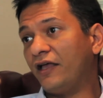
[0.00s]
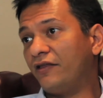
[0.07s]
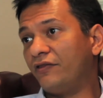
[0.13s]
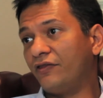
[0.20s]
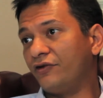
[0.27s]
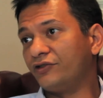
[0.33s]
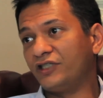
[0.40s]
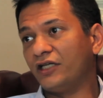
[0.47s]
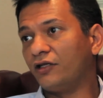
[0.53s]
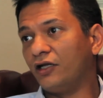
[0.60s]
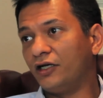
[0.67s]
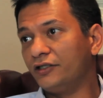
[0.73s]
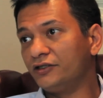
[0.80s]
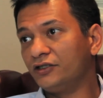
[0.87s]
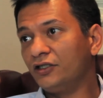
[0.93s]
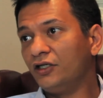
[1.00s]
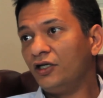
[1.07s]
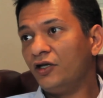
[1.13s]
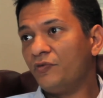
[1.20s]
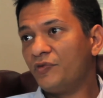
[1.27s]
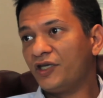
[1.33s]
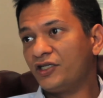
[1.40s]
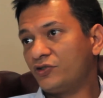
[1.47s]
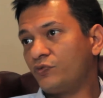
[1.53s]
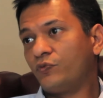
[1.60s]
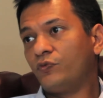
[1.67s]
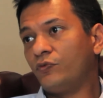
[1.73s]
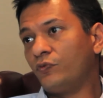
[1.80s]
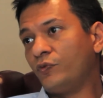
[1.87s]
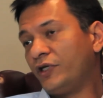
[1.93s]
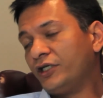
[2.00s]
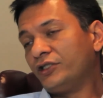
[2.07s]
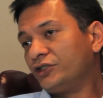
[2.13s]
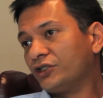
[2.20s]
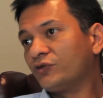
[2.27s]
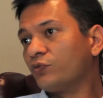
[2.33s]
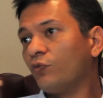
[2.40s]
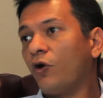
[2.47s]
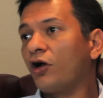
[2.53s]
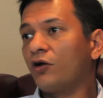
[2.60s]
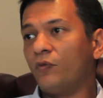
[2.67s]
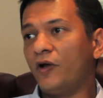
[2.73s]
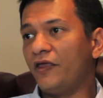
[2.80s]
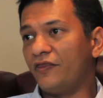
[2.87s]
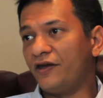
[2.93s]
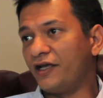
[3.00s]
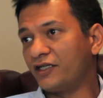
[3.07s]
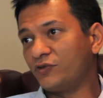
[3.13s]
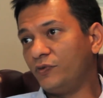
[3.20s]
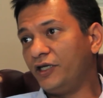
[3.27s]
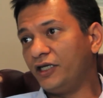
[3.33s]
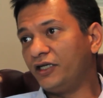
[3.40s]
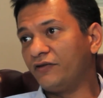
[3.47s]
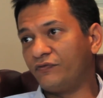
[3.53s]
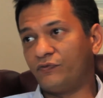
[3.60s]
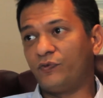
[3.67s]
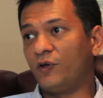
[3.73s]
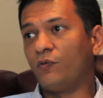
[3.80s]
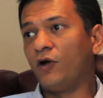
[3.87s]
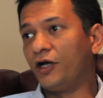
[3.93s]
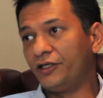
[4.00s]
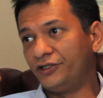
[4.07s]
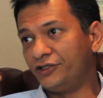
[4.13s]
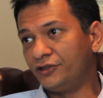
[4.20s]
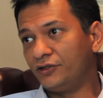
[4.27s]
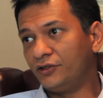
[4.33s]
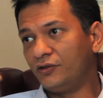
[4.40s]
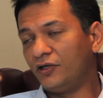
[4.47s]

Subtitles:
and their deadlines, because we can just walk away the next week if we wanted to.